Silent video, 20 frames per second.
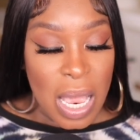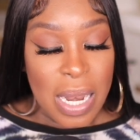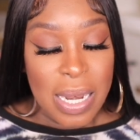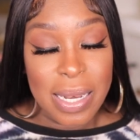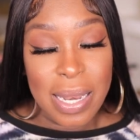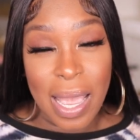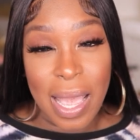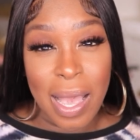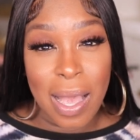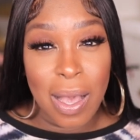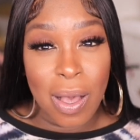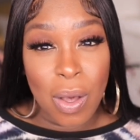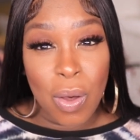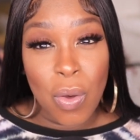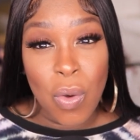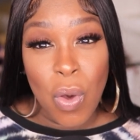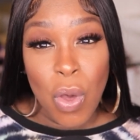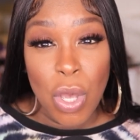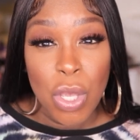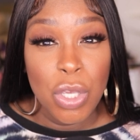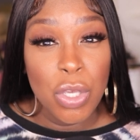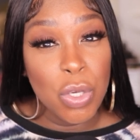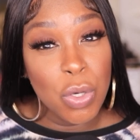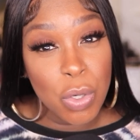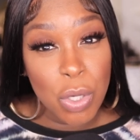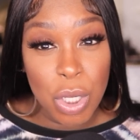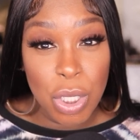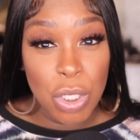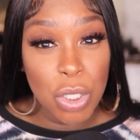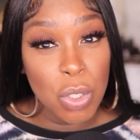Now, you
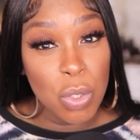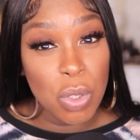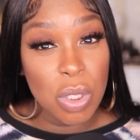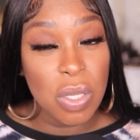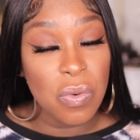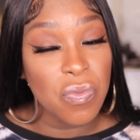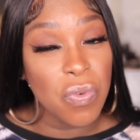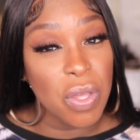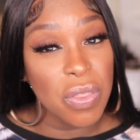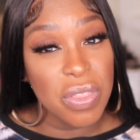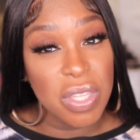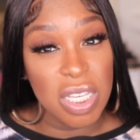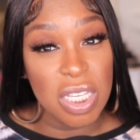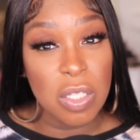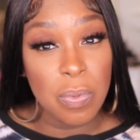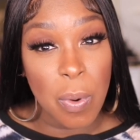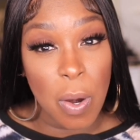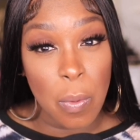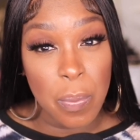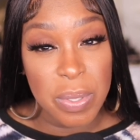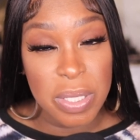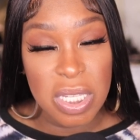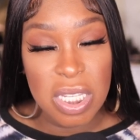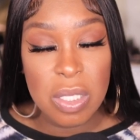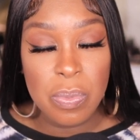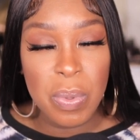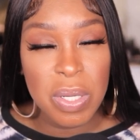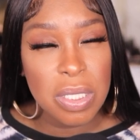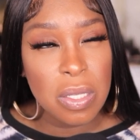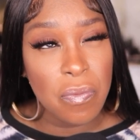can use it for these
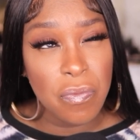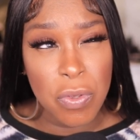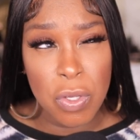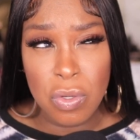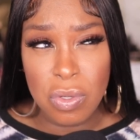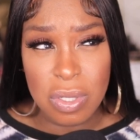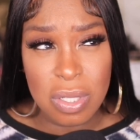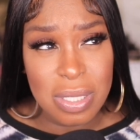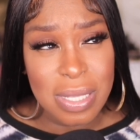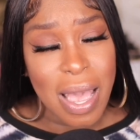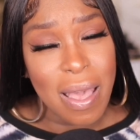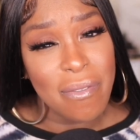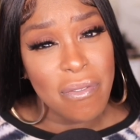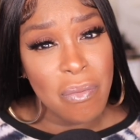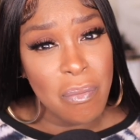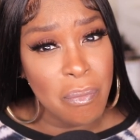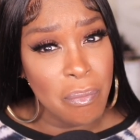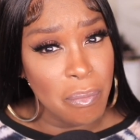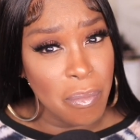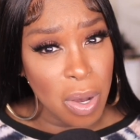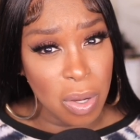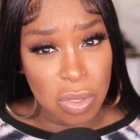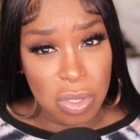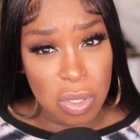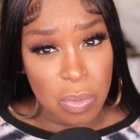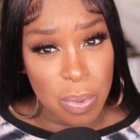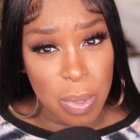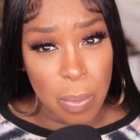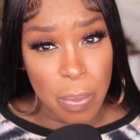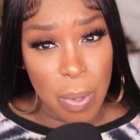purposes, but diffusers have
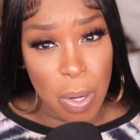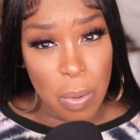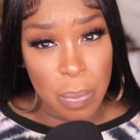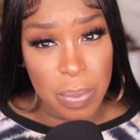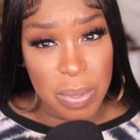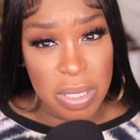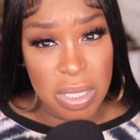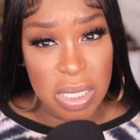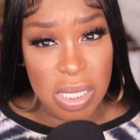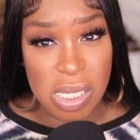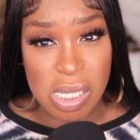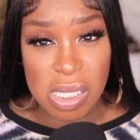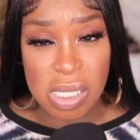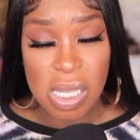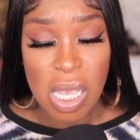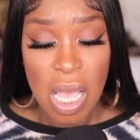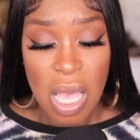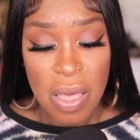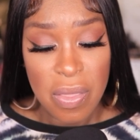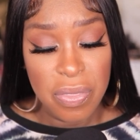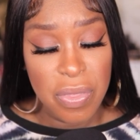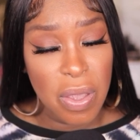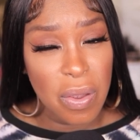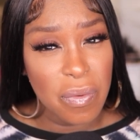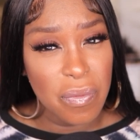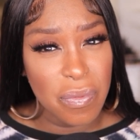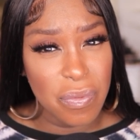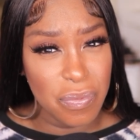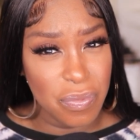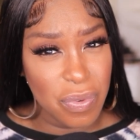multiple purposes. They
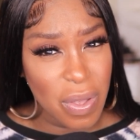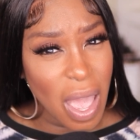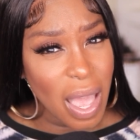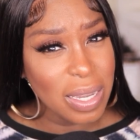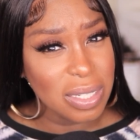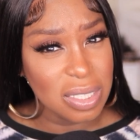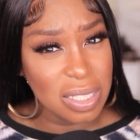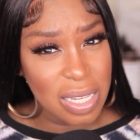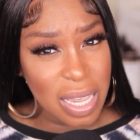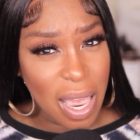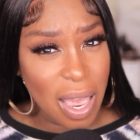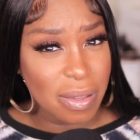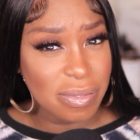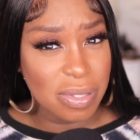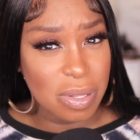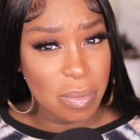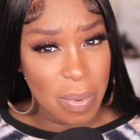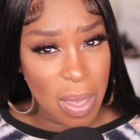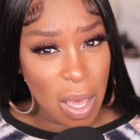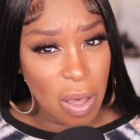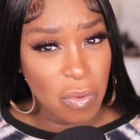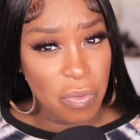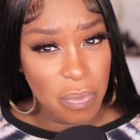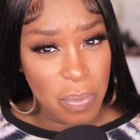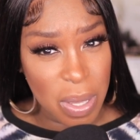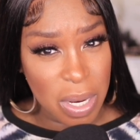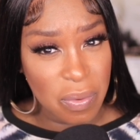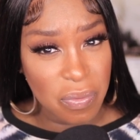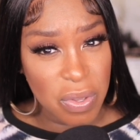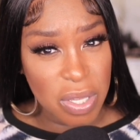actually have some health
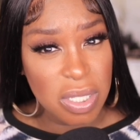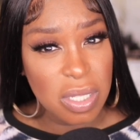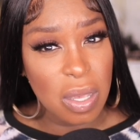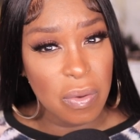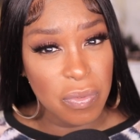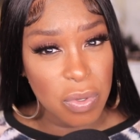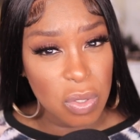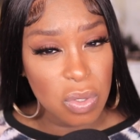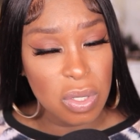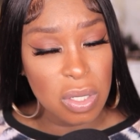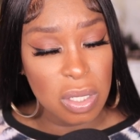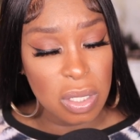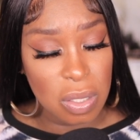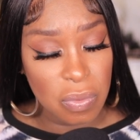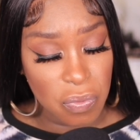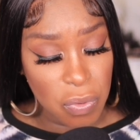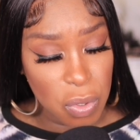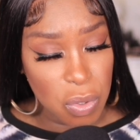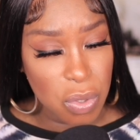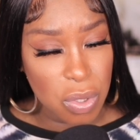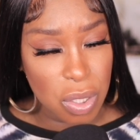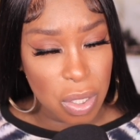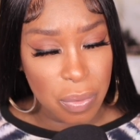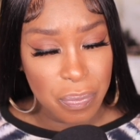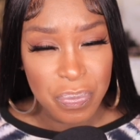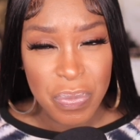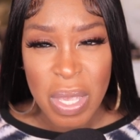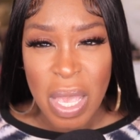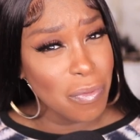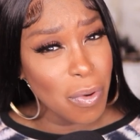benefits of using a diffuser.
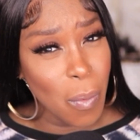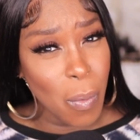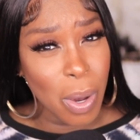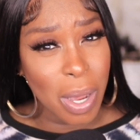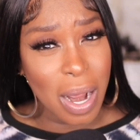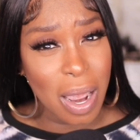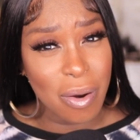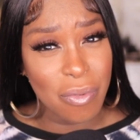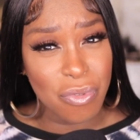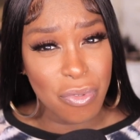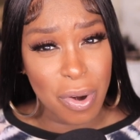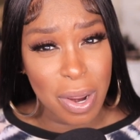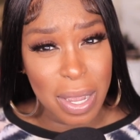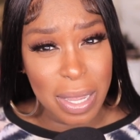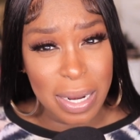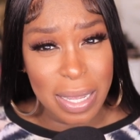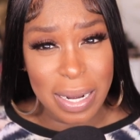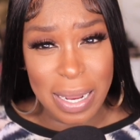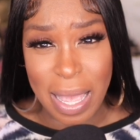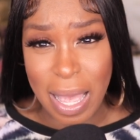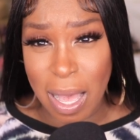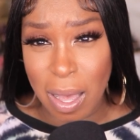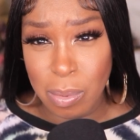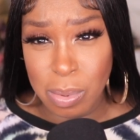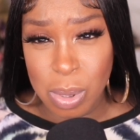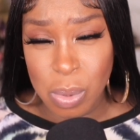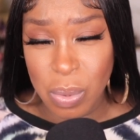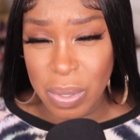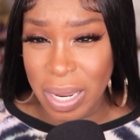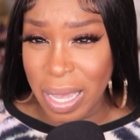For what I've read, it
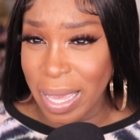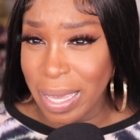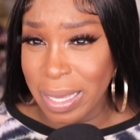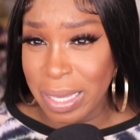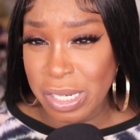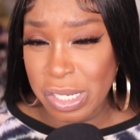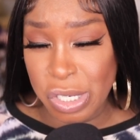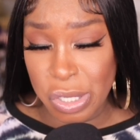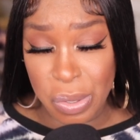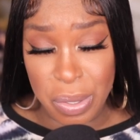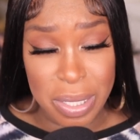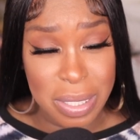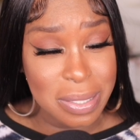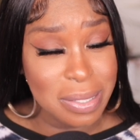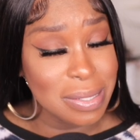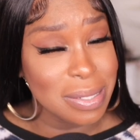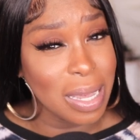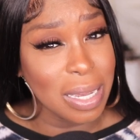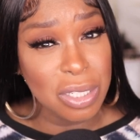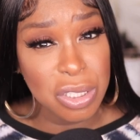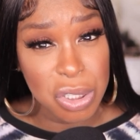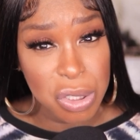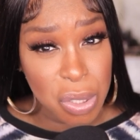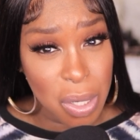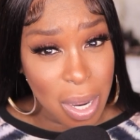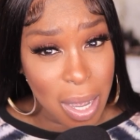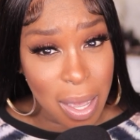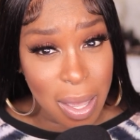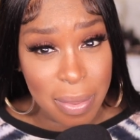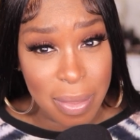helps with aching joints. Not sure
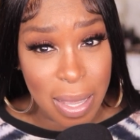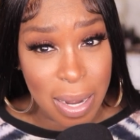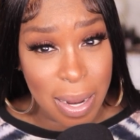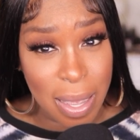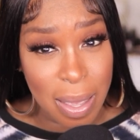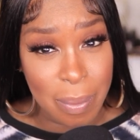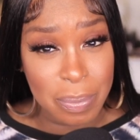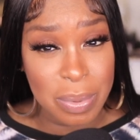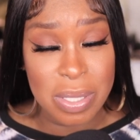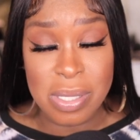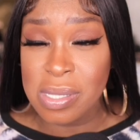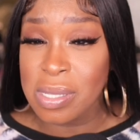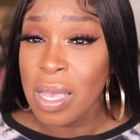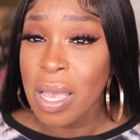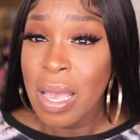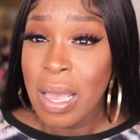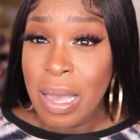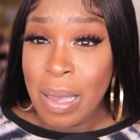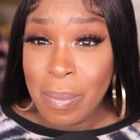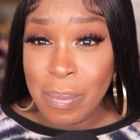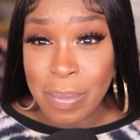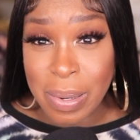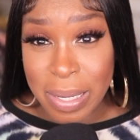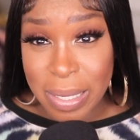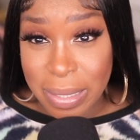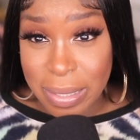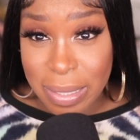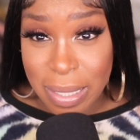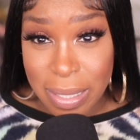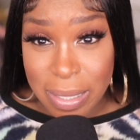how that happens, but
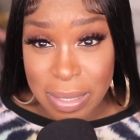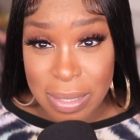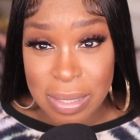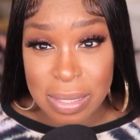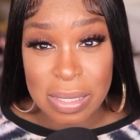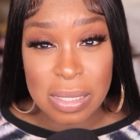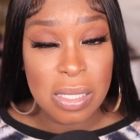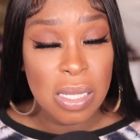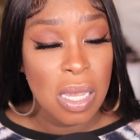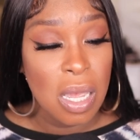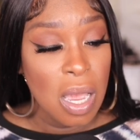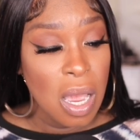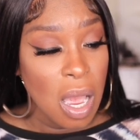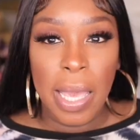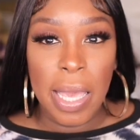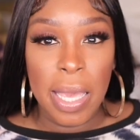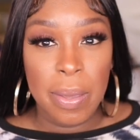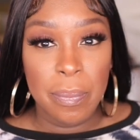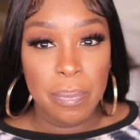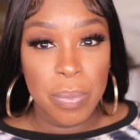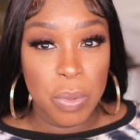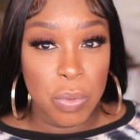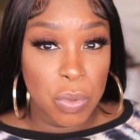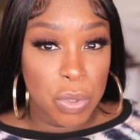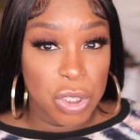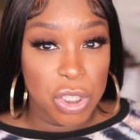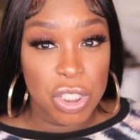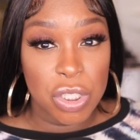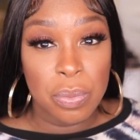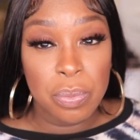it does. It
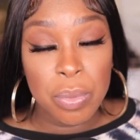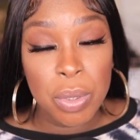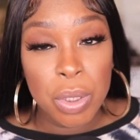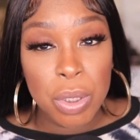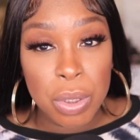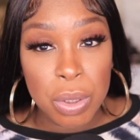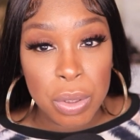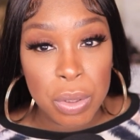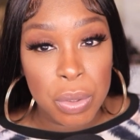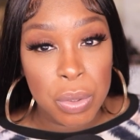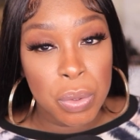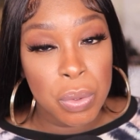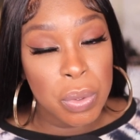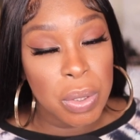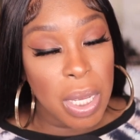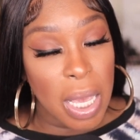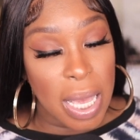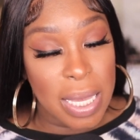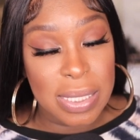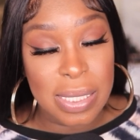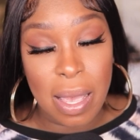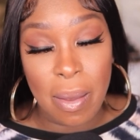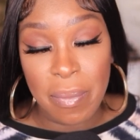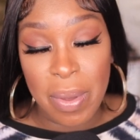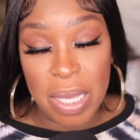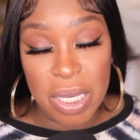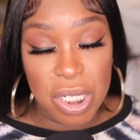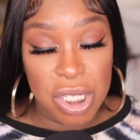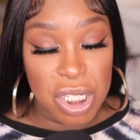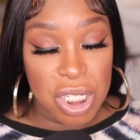boosts your mood. As I
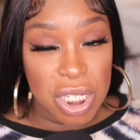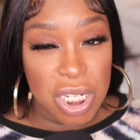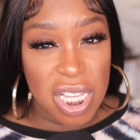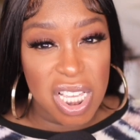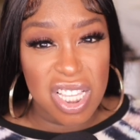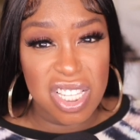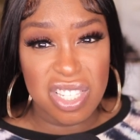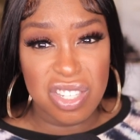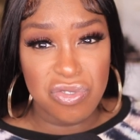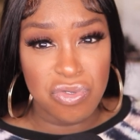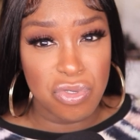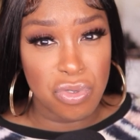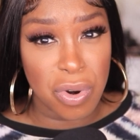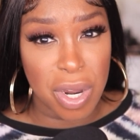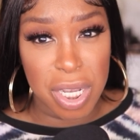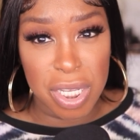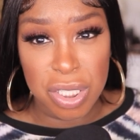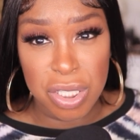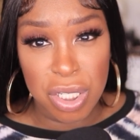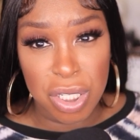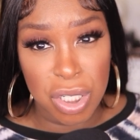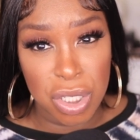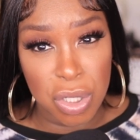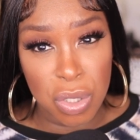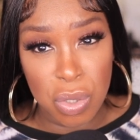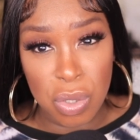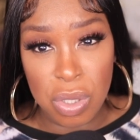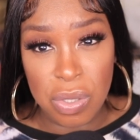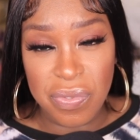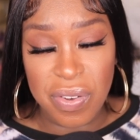mentioned, it's great to
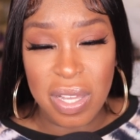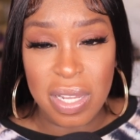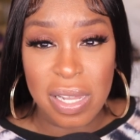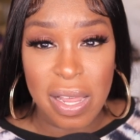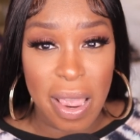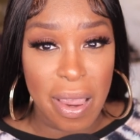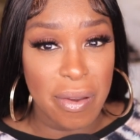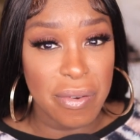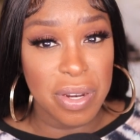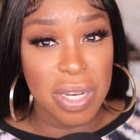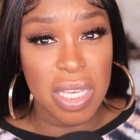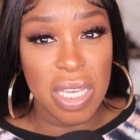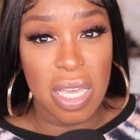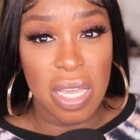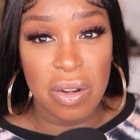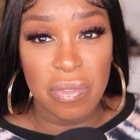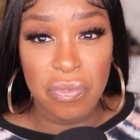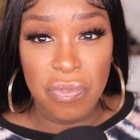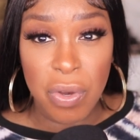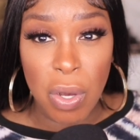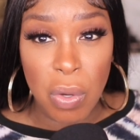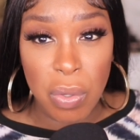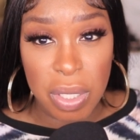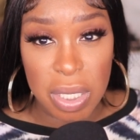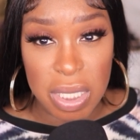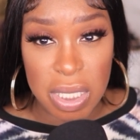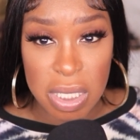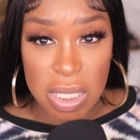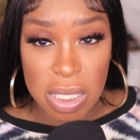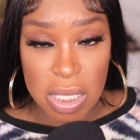use for clarity and
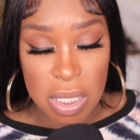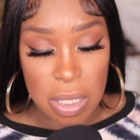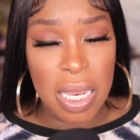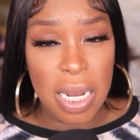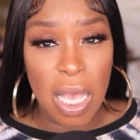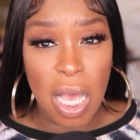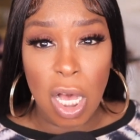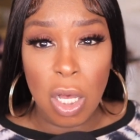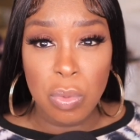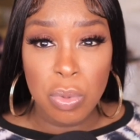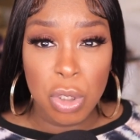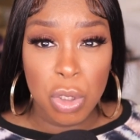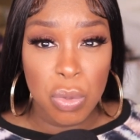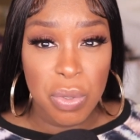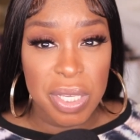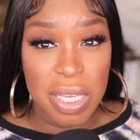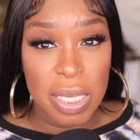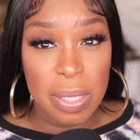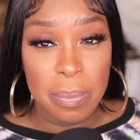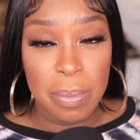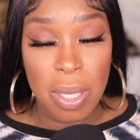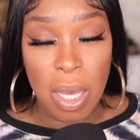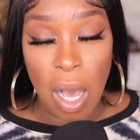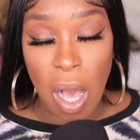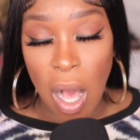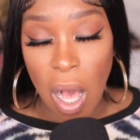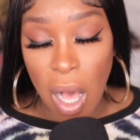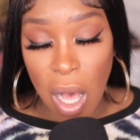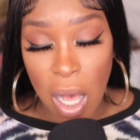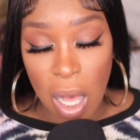focus. It helps you keep
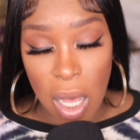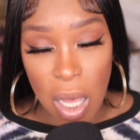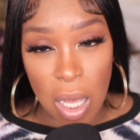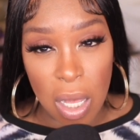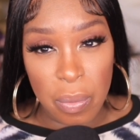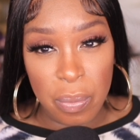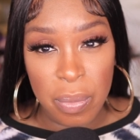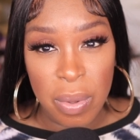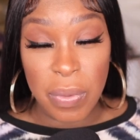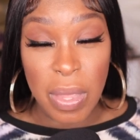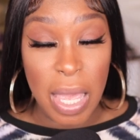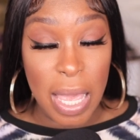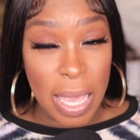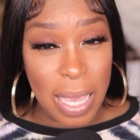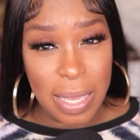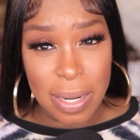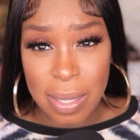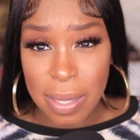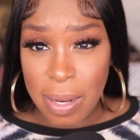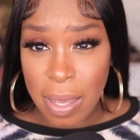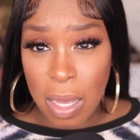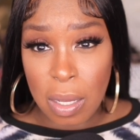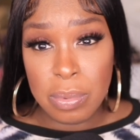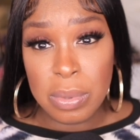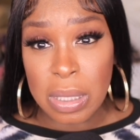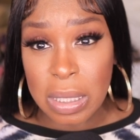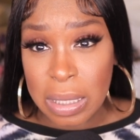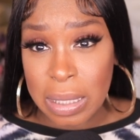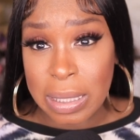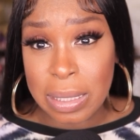calm and it
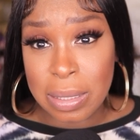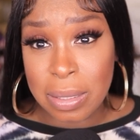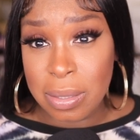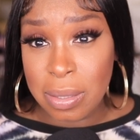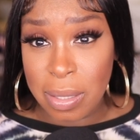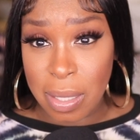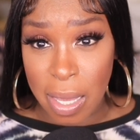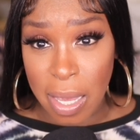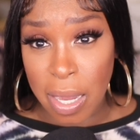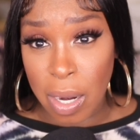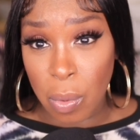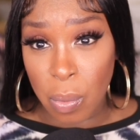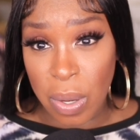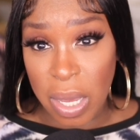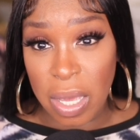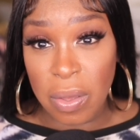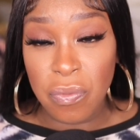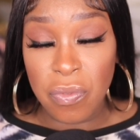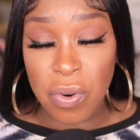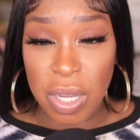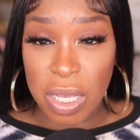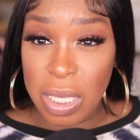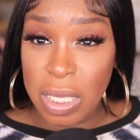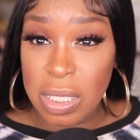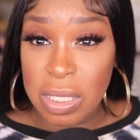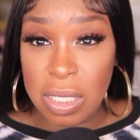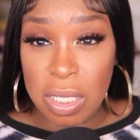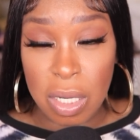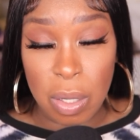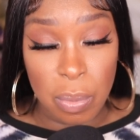helps cleans the airway for
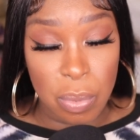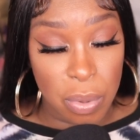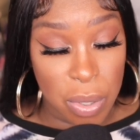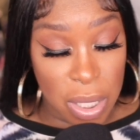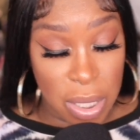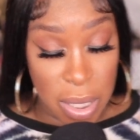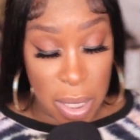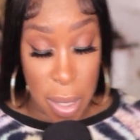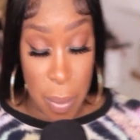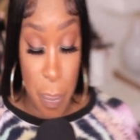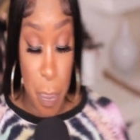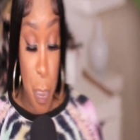easier breathing.